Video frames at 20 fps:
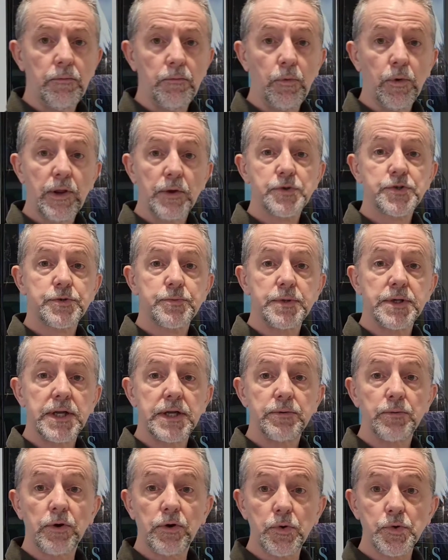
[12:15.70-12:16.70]
What else do we
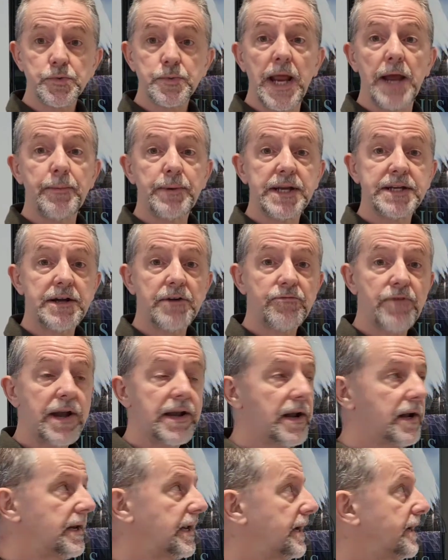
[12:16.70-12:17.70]
need? Well, of course, we now need our
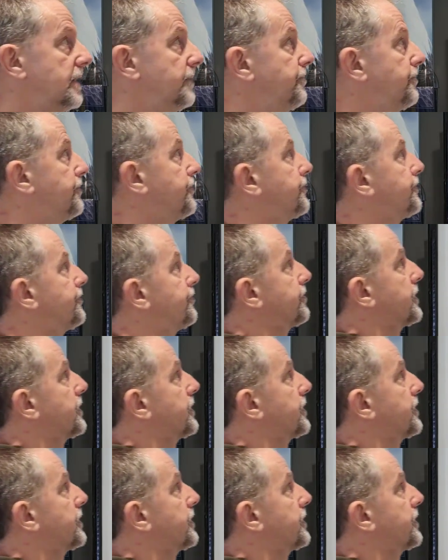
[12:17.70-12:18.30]
rental income.